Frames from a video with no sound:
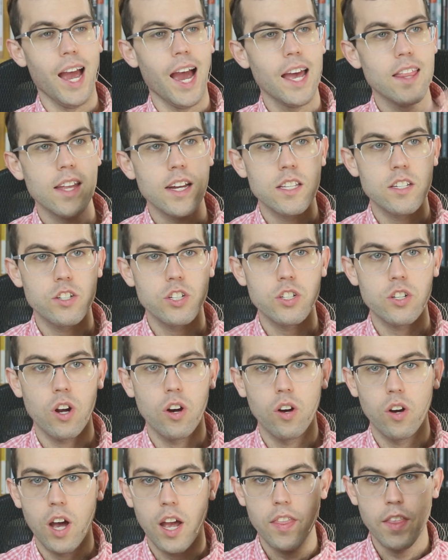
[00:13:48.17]
and that's just
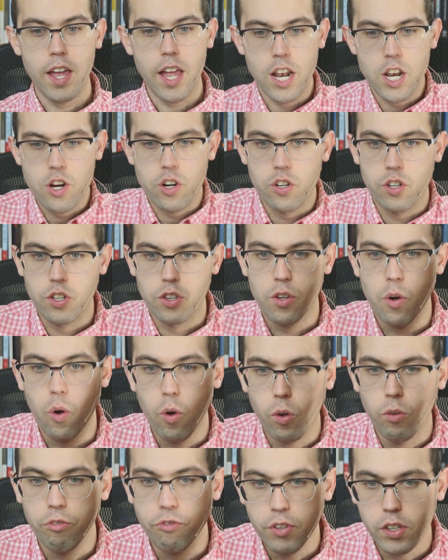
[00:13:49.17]
the
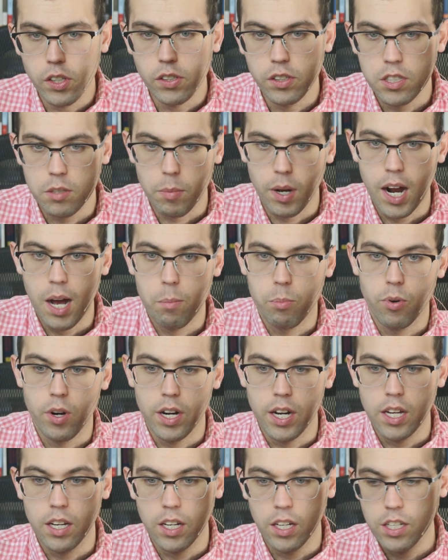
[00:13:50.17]
whole field has been
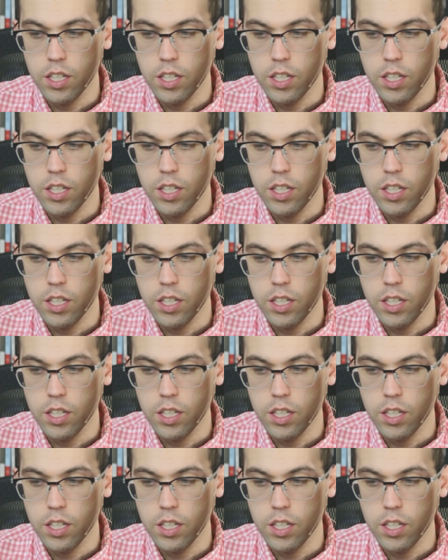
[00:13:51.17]
operating,